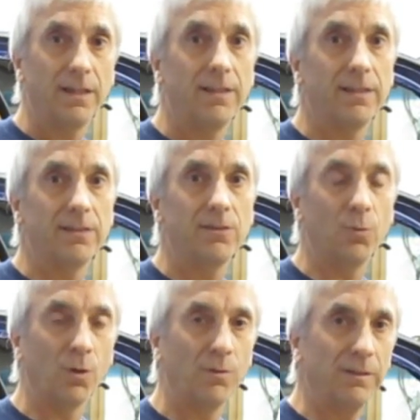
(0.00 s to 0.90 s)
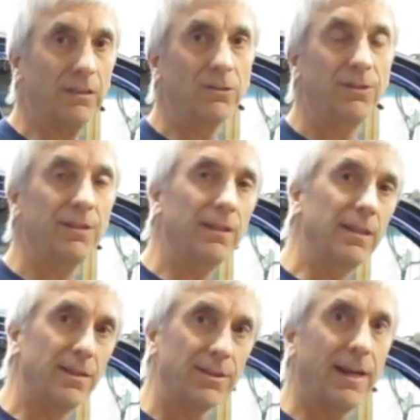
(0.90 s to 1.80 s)
you that weren't really included in
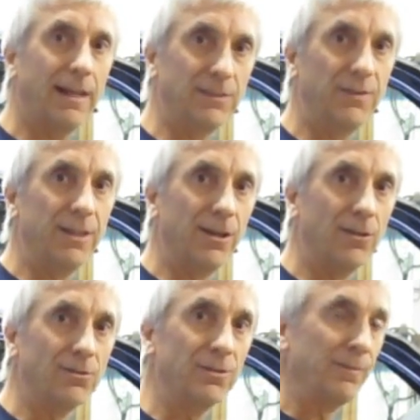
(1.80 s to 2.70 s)
the other guys' videos.